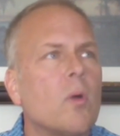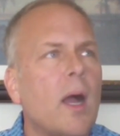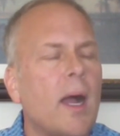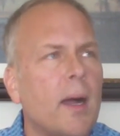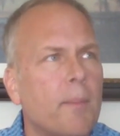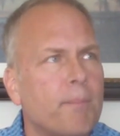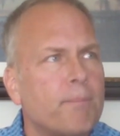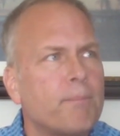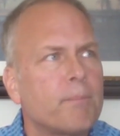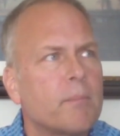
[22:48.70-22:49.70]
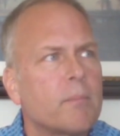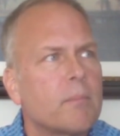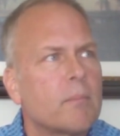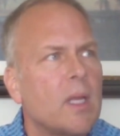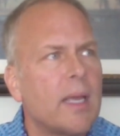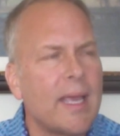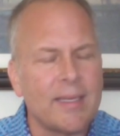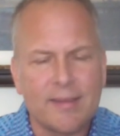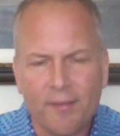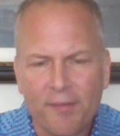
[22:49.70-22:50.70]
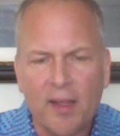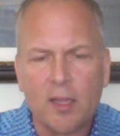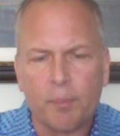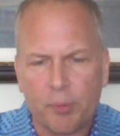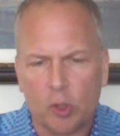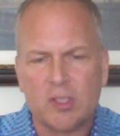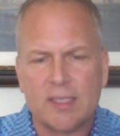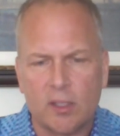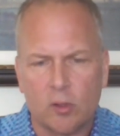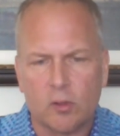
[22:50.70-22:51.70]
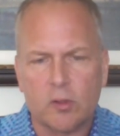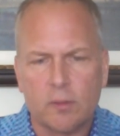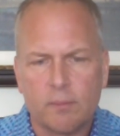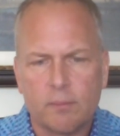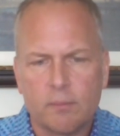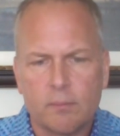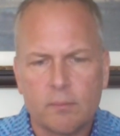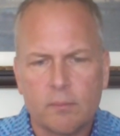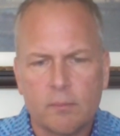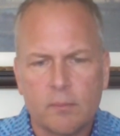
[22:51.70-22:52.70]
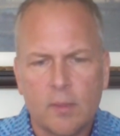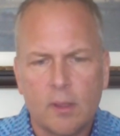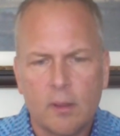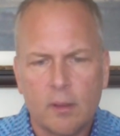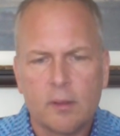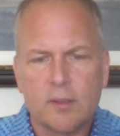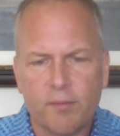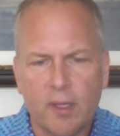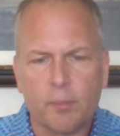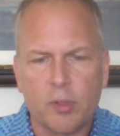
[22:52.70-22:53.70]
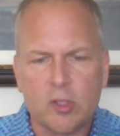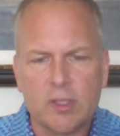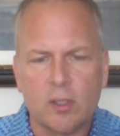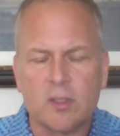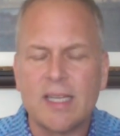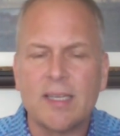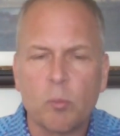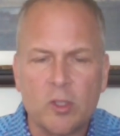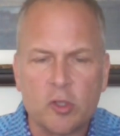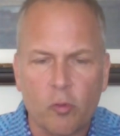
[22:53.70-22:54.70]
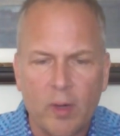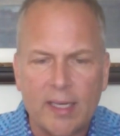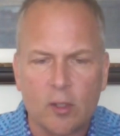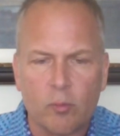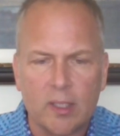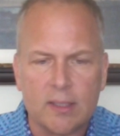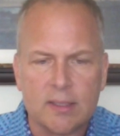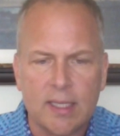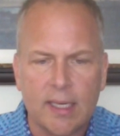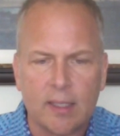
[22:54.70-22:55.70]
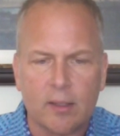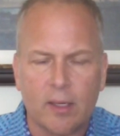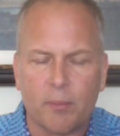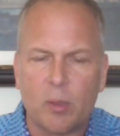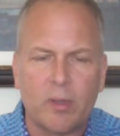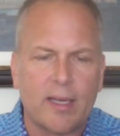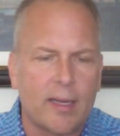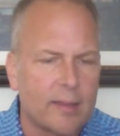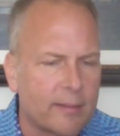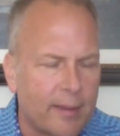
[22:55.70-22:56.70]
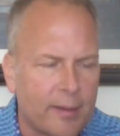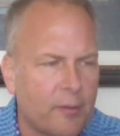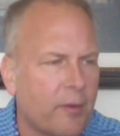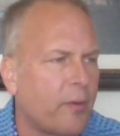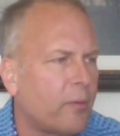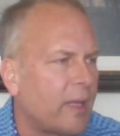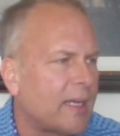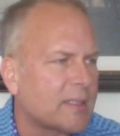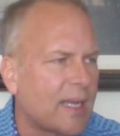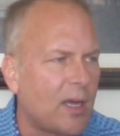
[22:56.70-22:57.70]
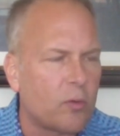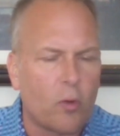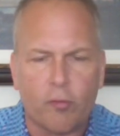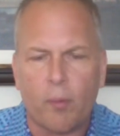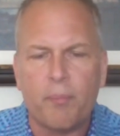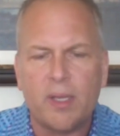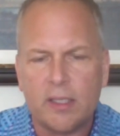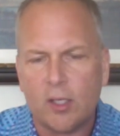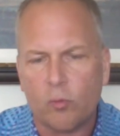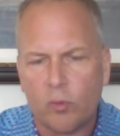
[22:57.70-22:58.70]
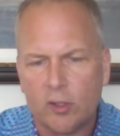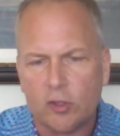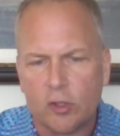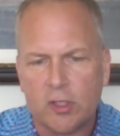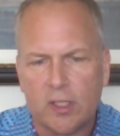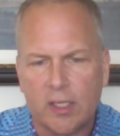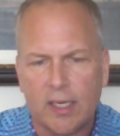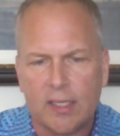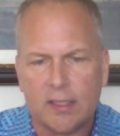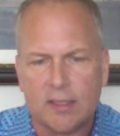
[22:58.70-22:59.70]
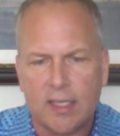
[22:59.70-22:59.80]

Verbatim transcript: Um, and develop your skills. Develop your skills. And what's great in real estate, you know, I mean, we got, I don't know, last count, over a million realtors in the United